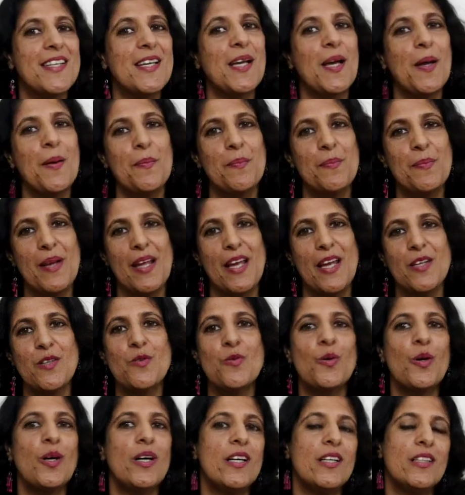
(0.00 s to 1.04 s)
she complained
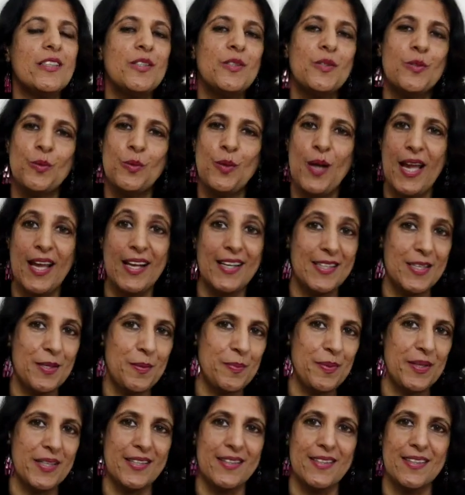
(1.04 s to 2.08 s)
to her two elder
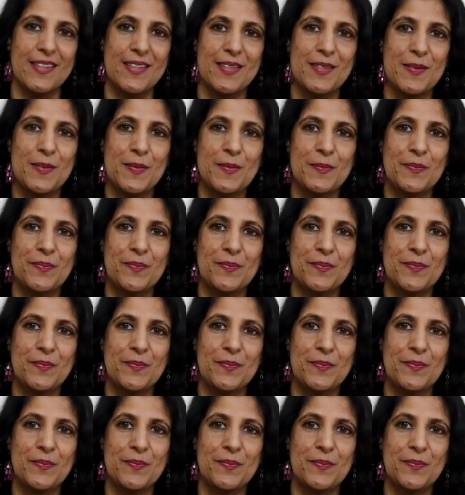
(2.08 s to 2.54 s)
brothers.